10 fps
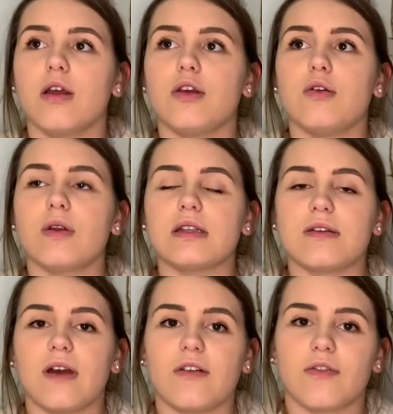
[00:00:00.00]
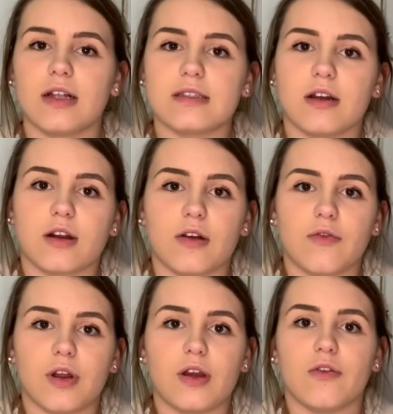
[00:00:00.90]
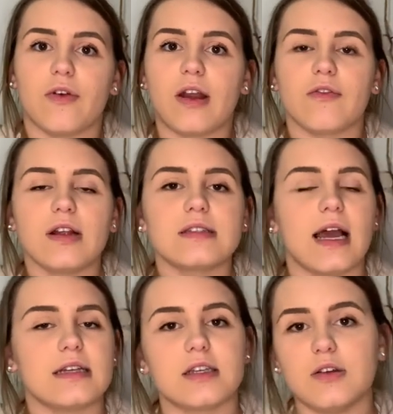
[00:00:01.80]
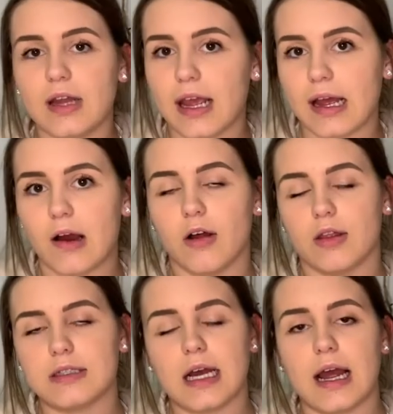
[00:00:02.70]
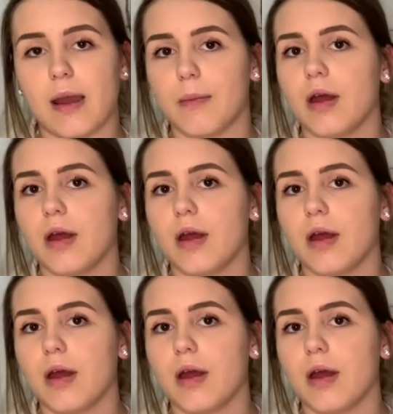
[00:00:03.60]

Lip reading: You need to find friends that are good for you. Find friends that ask you to hang out all the time,